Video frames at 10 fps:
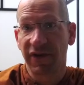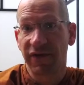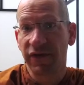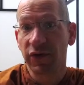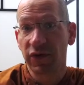
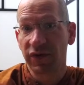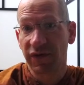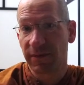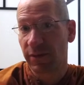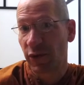food
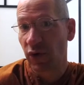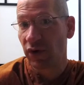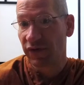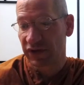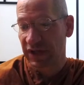from our
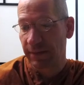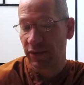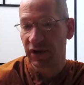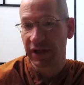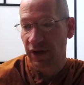bowl, for
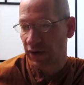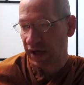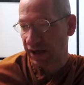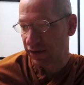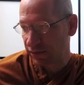example, like,
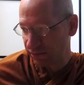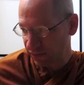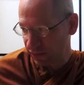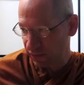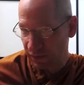okay,
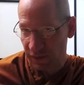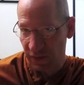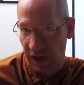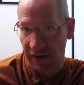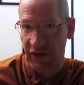
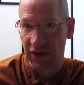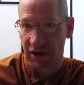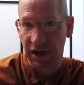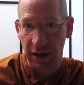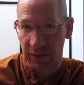I've gone
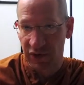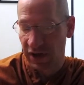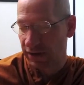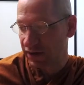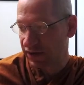on alms
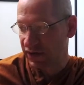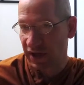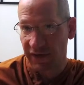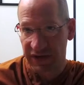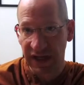round and this
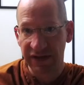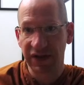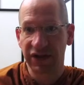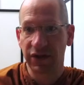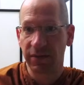novice
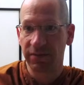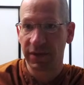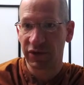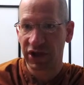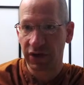hasn't, so
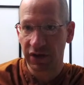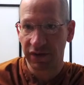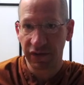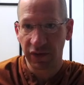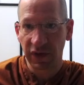I'm sharing the
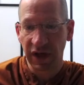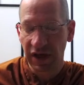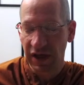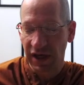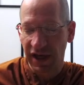food.
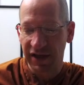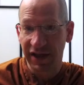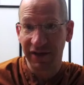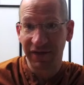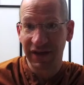And
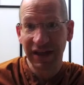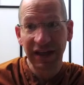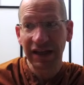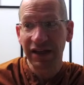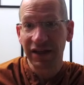then if
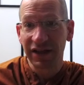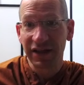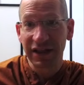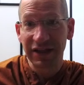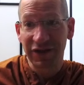he
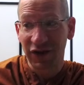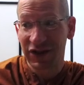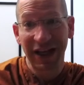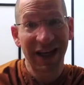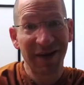starts
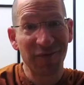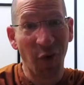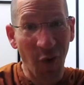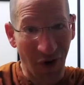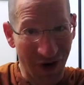taking
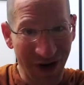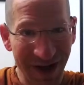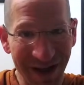more